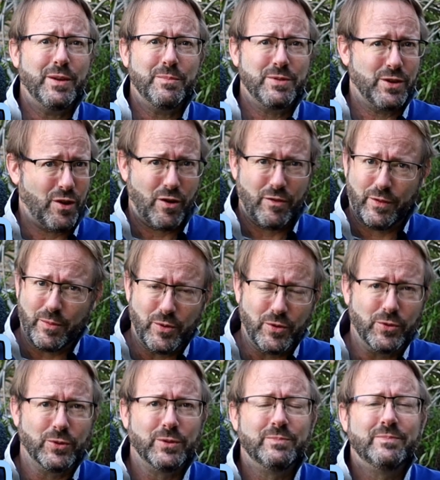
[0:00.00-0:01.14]
tips of them
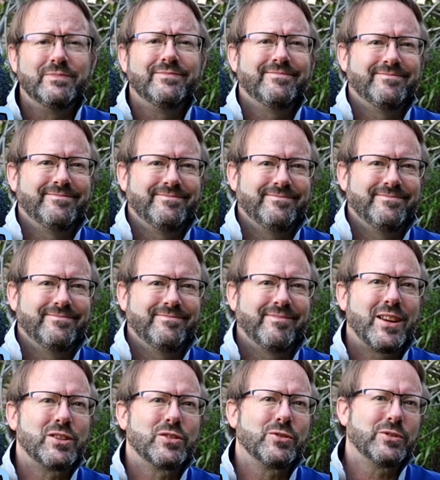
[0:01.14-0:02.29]
all,
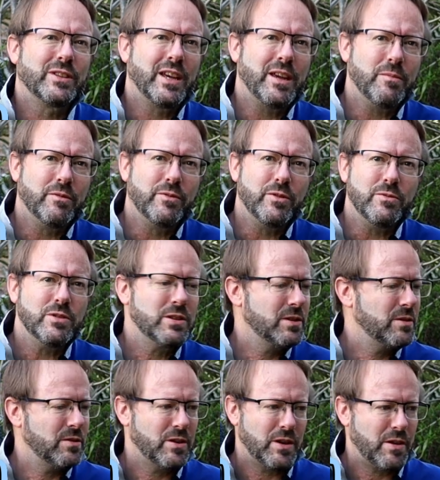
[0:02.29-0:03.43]
make sure to keep the
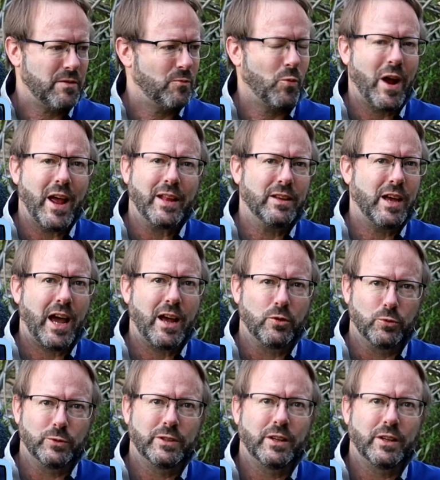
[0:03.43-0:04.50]
roots wet at all